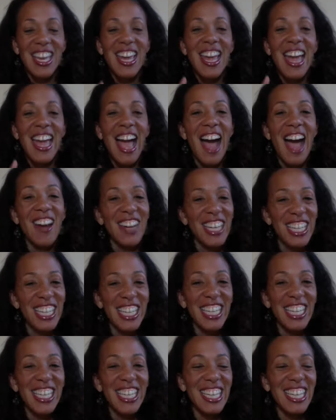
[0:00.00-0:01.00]
how to
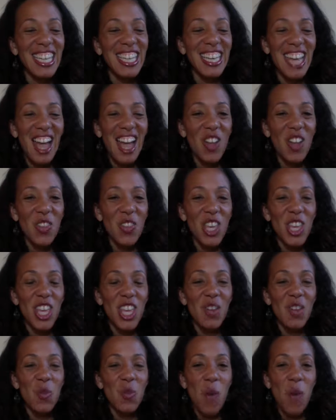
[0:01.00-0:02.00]
eat in a
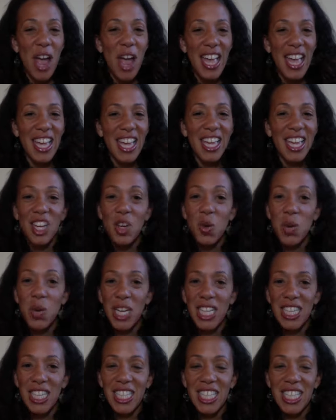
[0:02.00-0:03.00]
healthy way
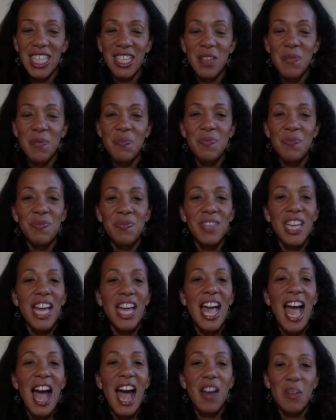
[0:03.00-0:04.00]
quickly,
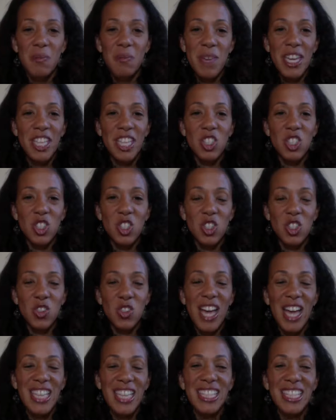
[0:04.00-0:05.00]
how to manage your
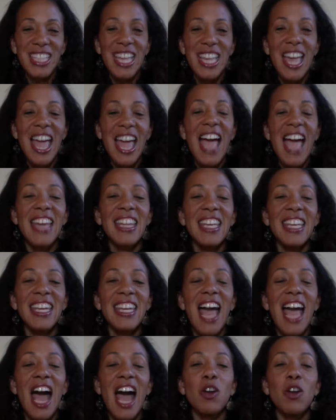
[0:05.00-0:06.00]
stress, and then
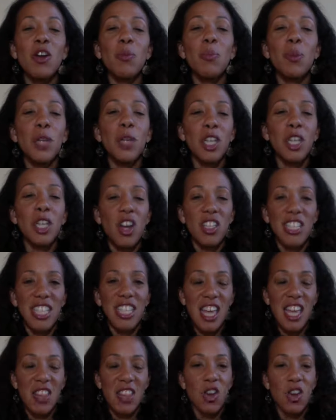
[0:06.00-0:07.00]
how to put it all
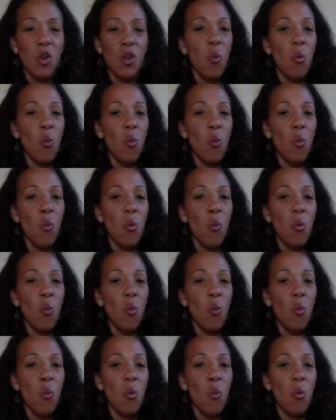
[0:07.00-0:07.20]
together.